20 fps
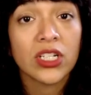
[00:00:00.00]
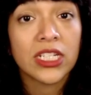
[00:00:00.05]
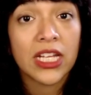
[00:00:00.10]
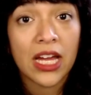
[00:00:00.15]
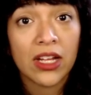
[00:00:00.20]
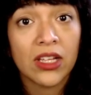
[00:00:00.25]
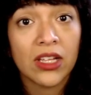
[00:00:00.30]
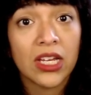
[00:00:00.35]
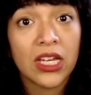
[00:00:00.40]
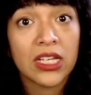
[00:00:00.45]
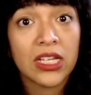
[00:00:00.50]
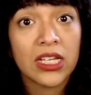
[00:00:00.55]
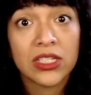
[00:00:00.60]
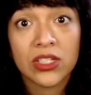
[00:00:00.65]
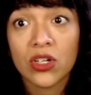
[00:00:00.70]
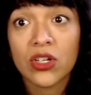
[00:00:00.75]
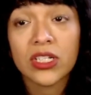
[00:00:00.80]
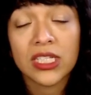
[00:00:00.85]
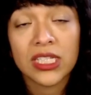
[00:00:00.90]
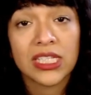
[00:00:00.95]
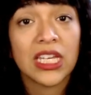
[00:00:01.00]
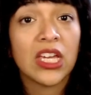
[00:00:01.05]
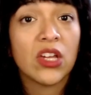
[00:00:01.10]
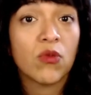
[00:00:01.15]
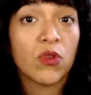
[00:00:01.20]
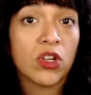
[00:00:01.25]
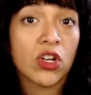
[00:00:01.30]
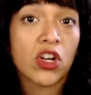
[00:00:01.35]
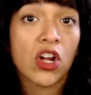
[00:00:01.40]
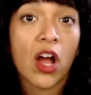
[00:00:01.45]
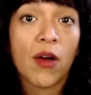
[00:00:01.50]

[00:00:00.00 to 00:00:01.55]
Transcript: seeing what